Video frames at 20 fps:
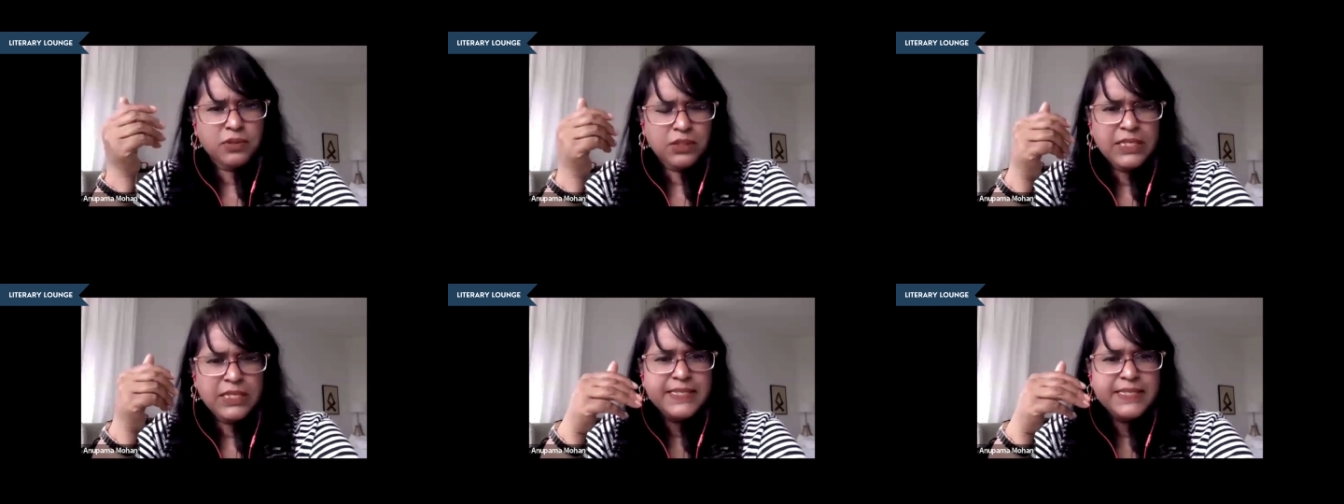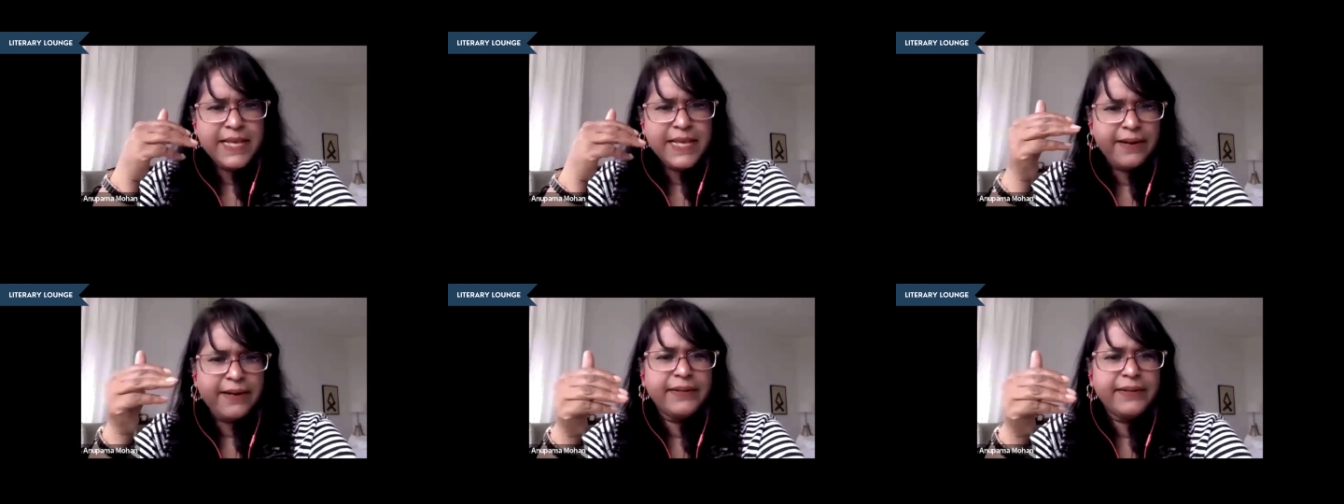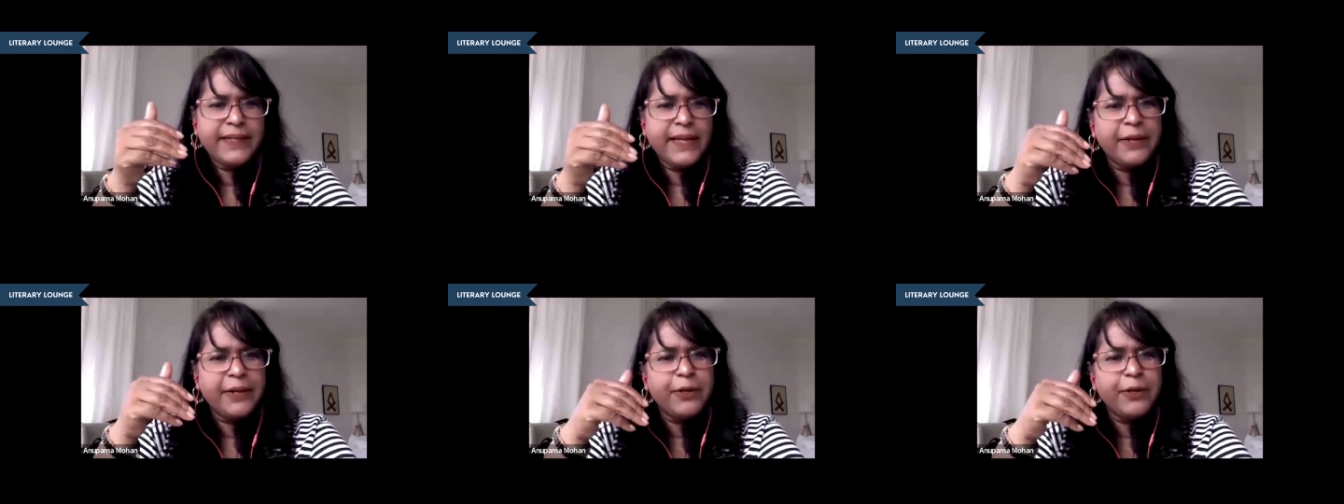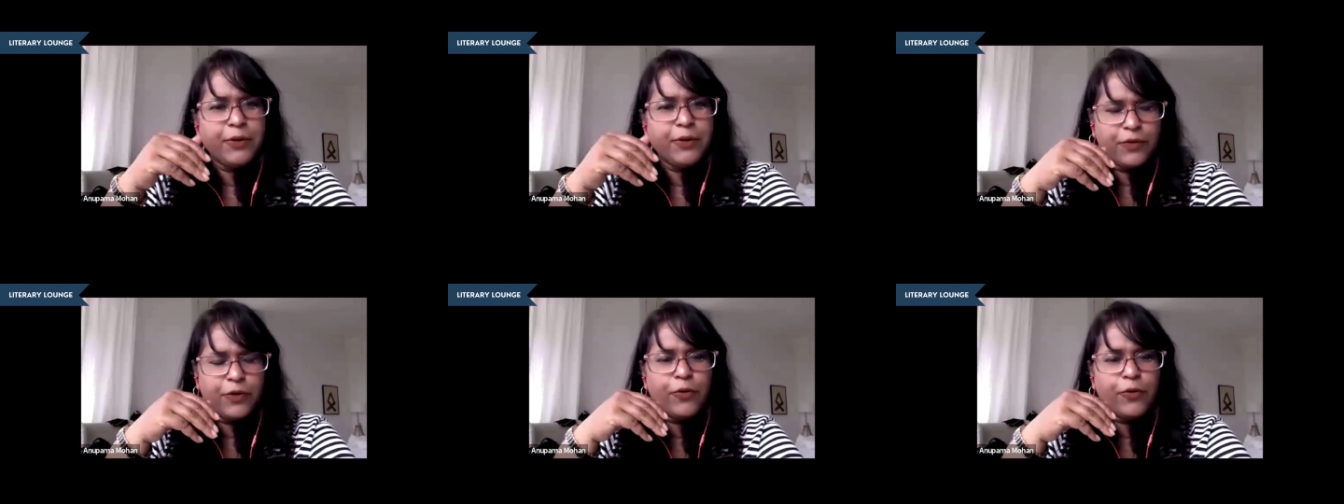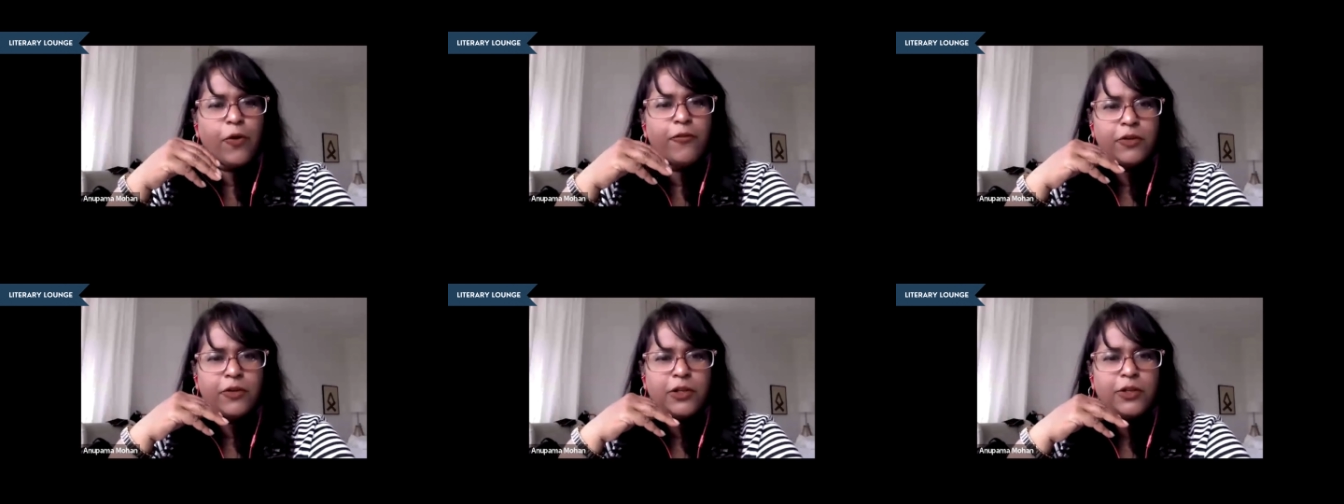is there at the ending of the
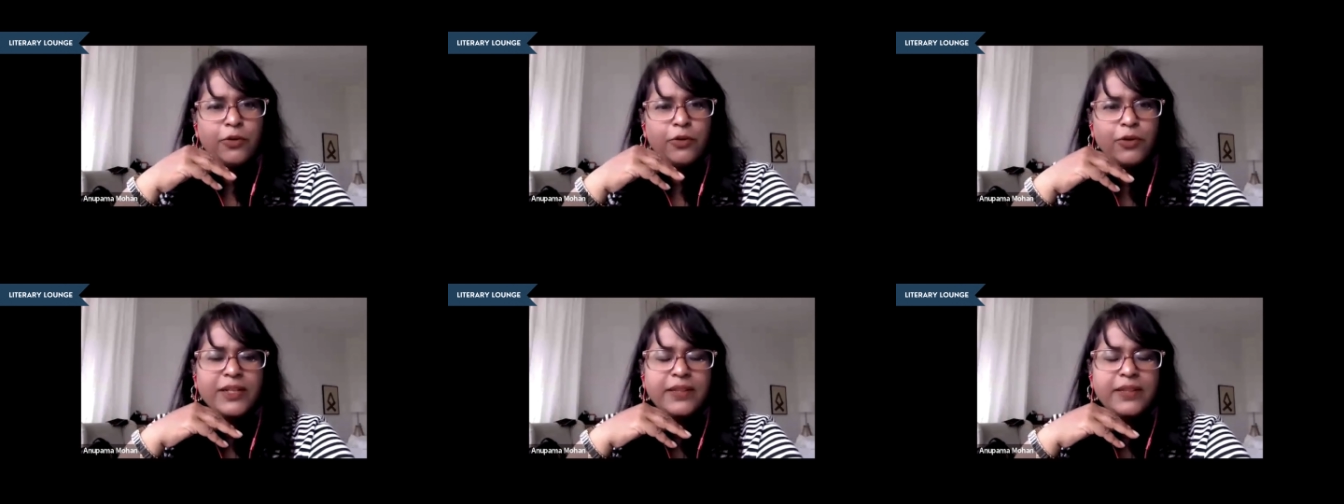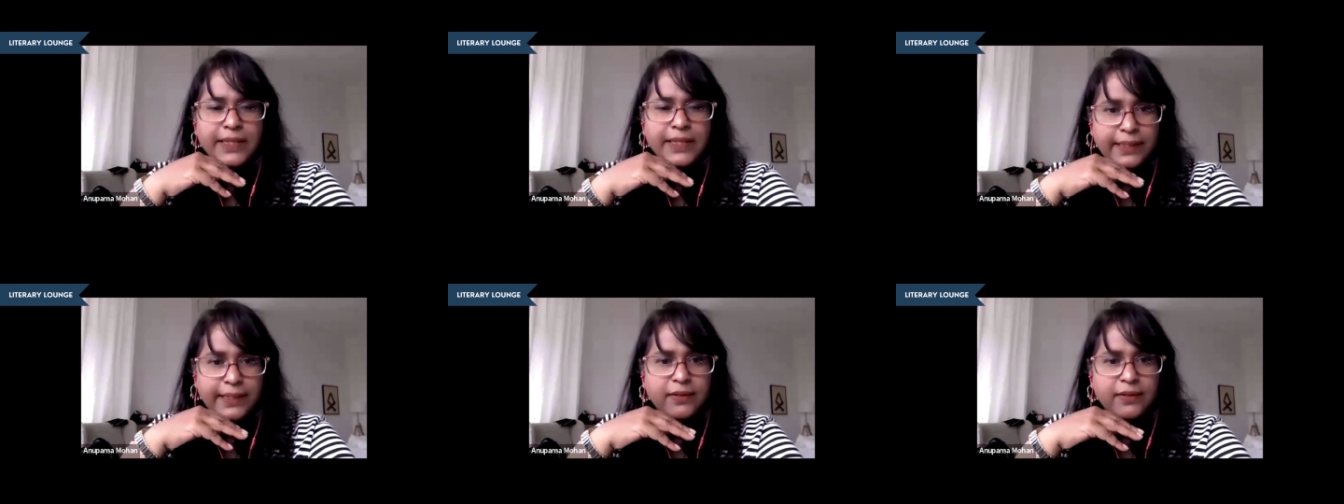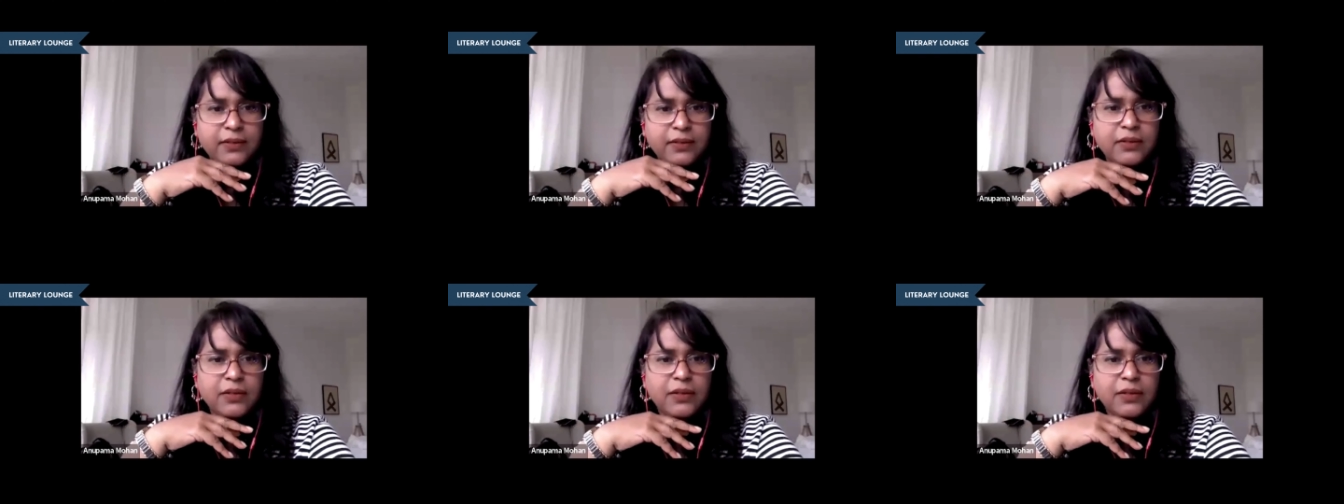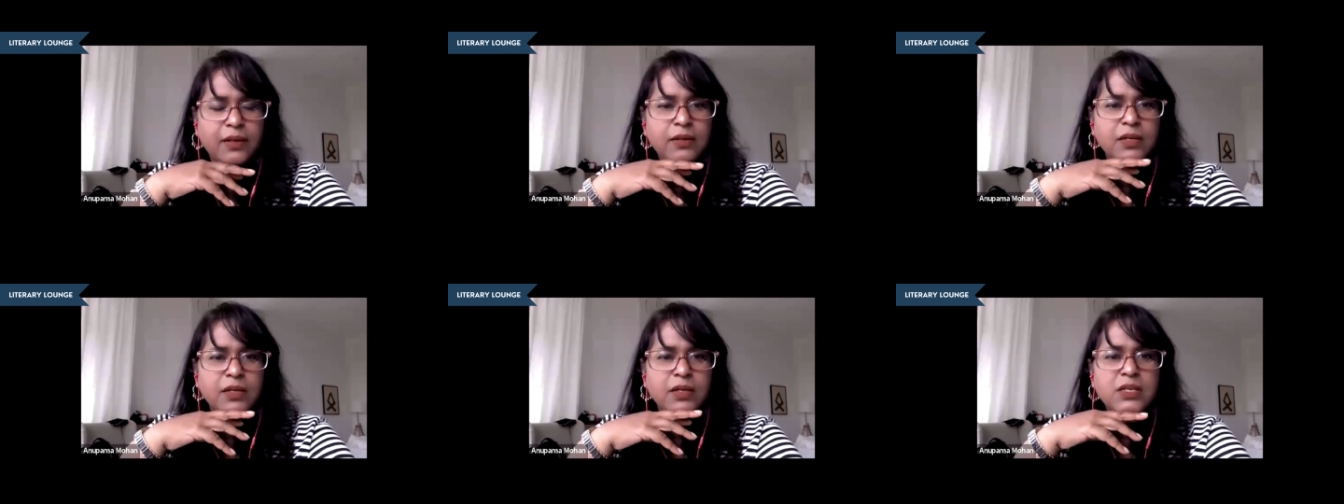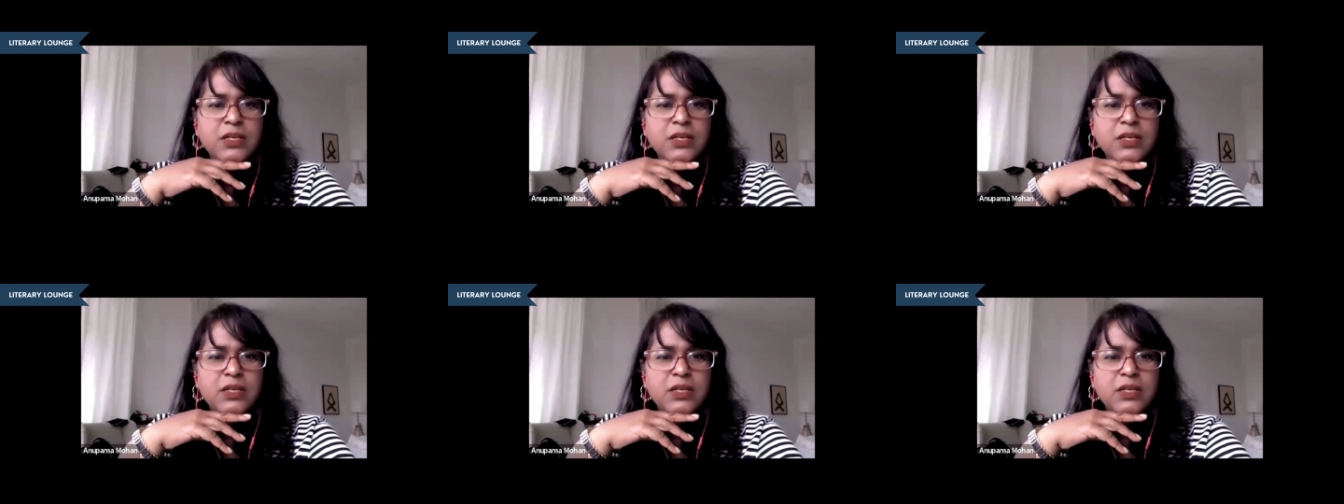novel you know i think you know?